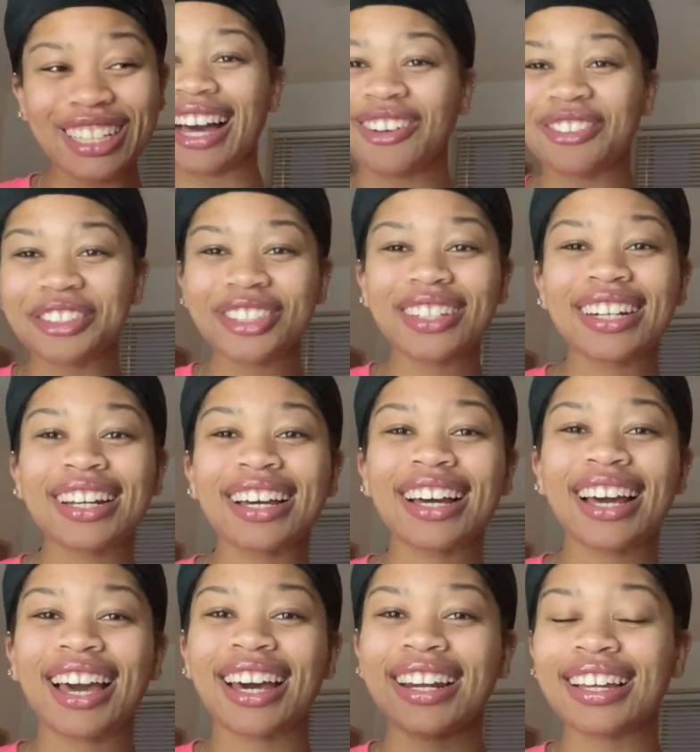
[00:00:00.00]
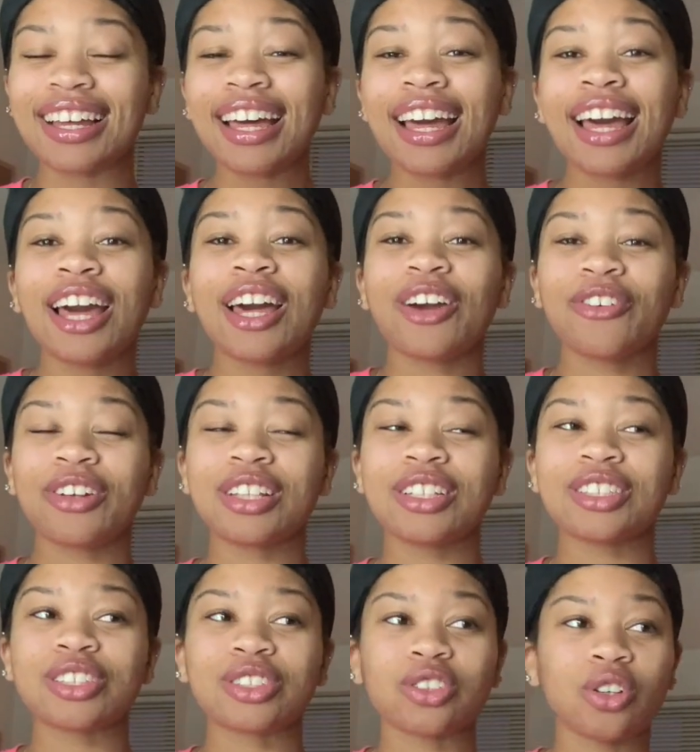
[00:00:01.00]
I'm just gonna kind of really
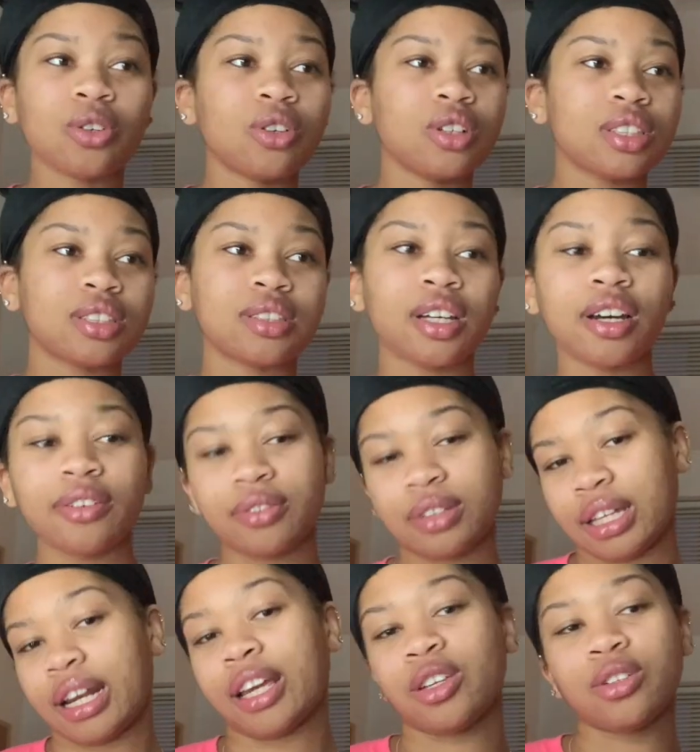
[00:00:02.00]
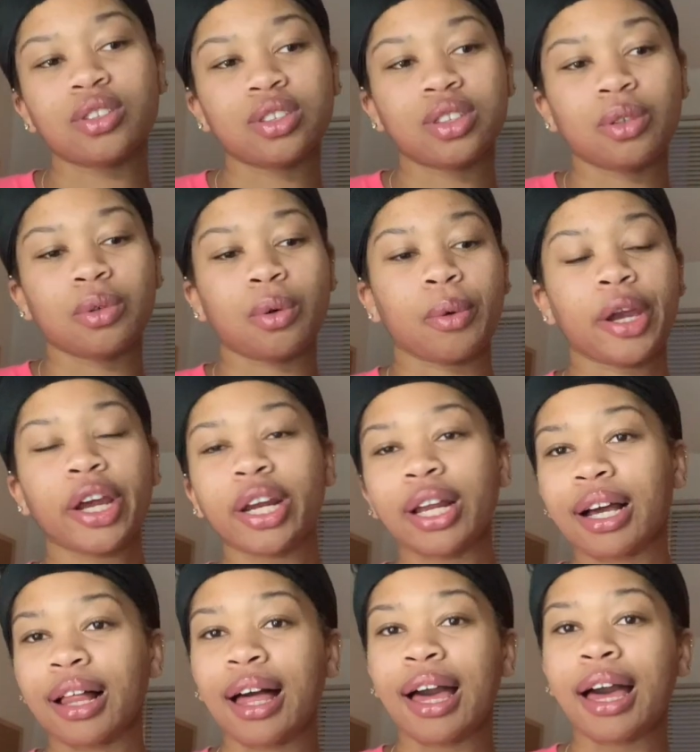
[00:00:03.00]
just throw on stuff that I usually would wear to
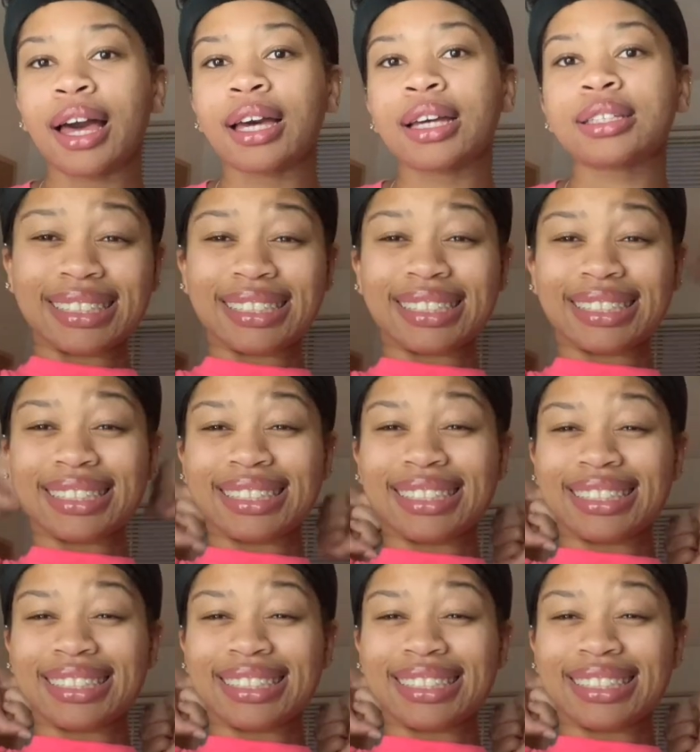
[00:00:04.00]
class.